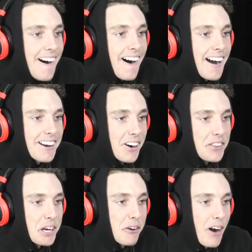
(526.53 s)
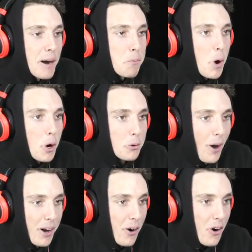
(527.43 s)
I got the crab world
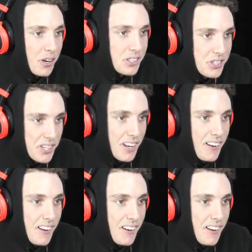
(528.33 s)
records.